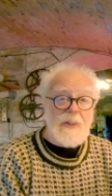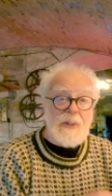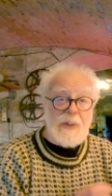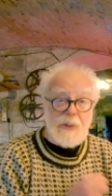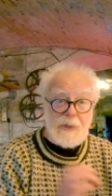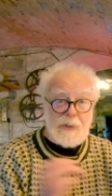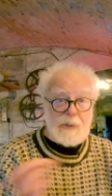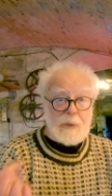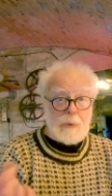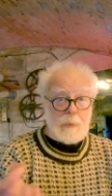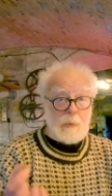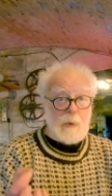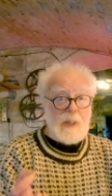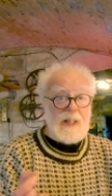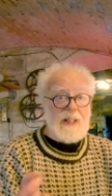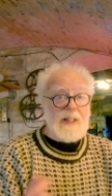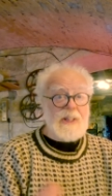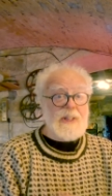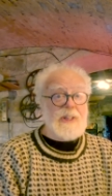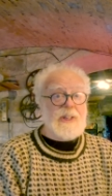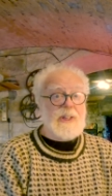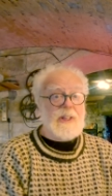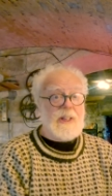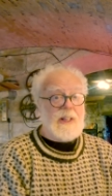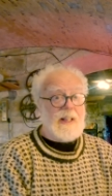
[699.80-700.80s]
The
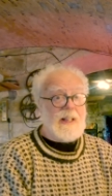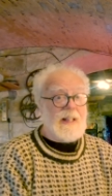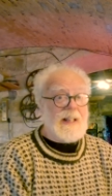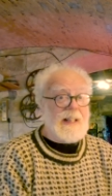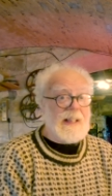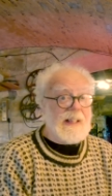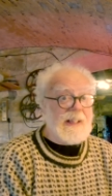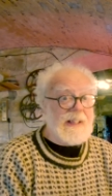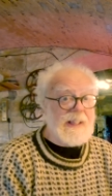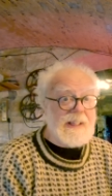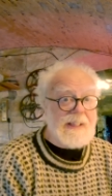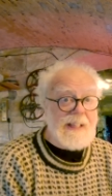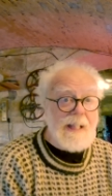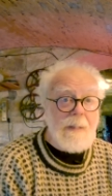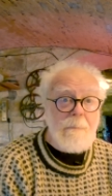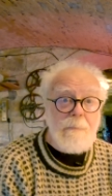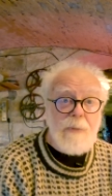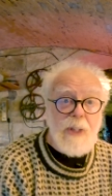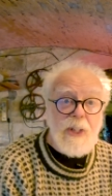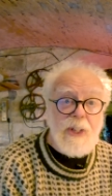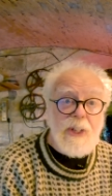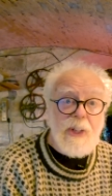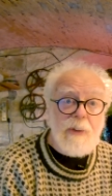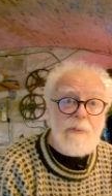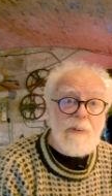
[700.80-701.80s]
Swiss
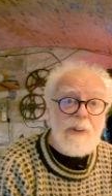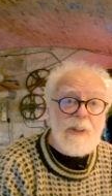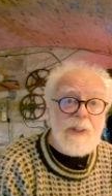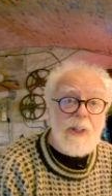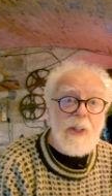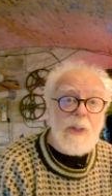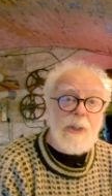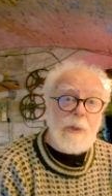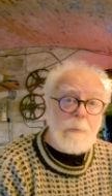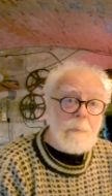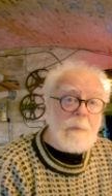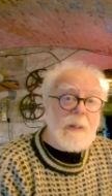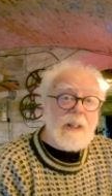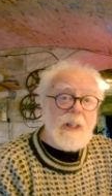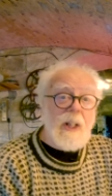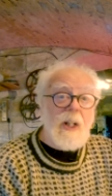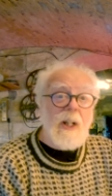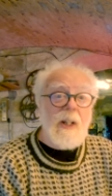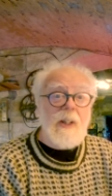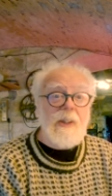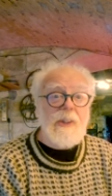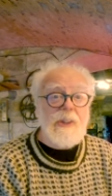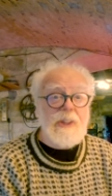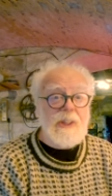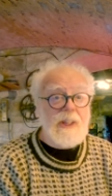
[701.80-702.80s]
accepted the results
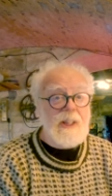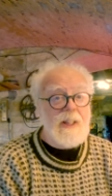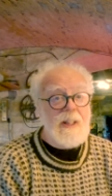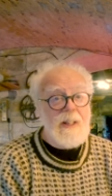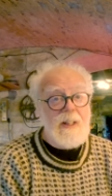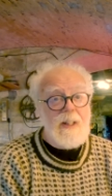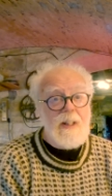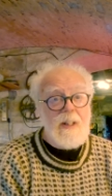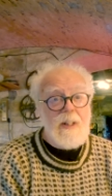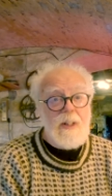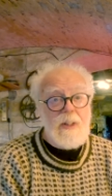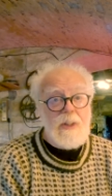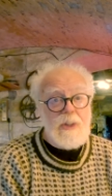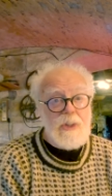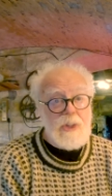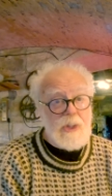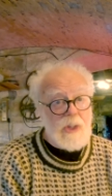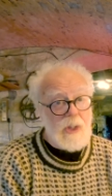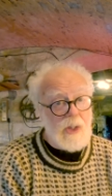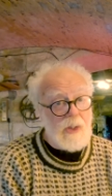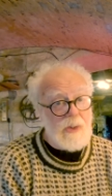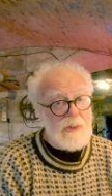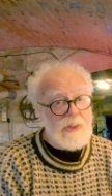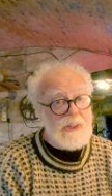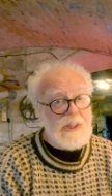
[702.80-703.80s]
because
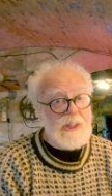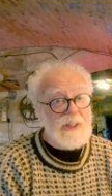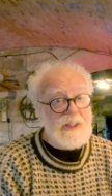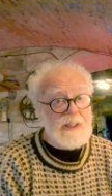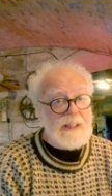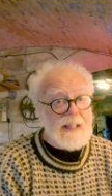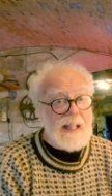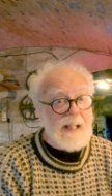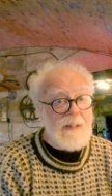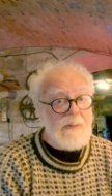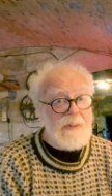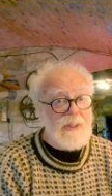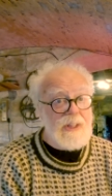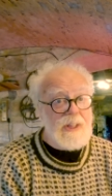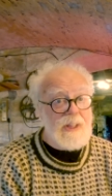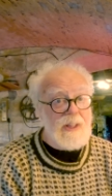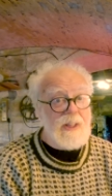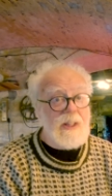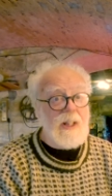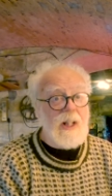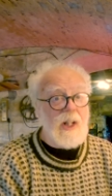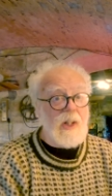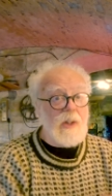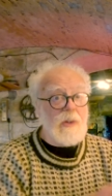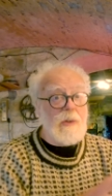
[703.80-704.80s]
Charles's
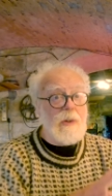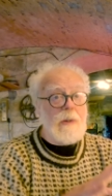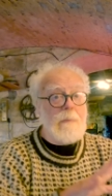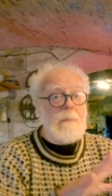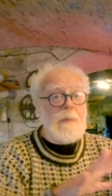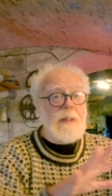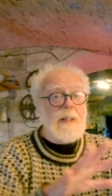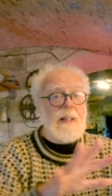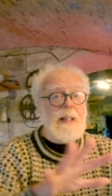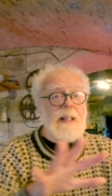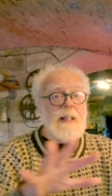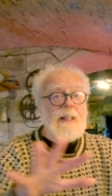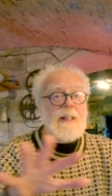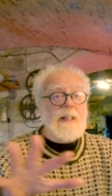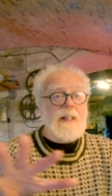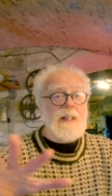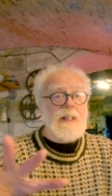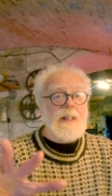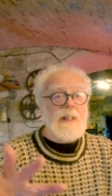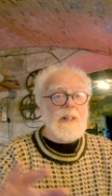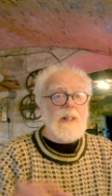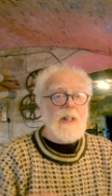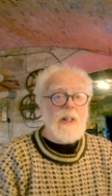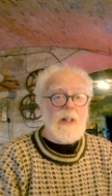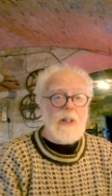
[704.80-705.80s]
counter
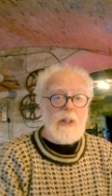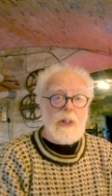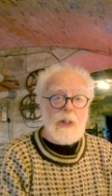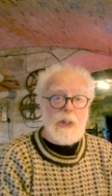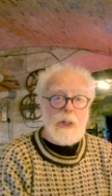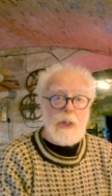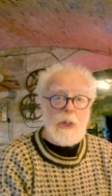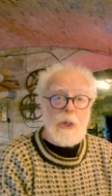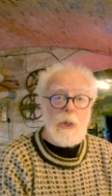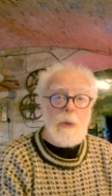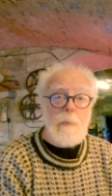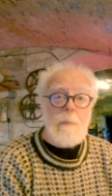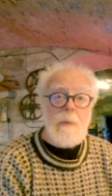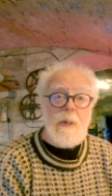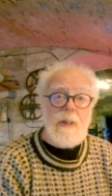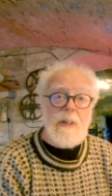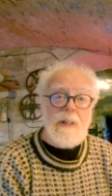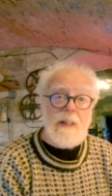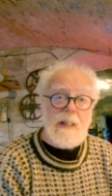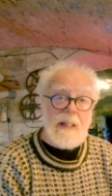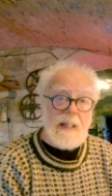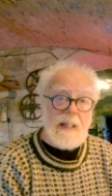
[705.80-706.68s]
eliminated human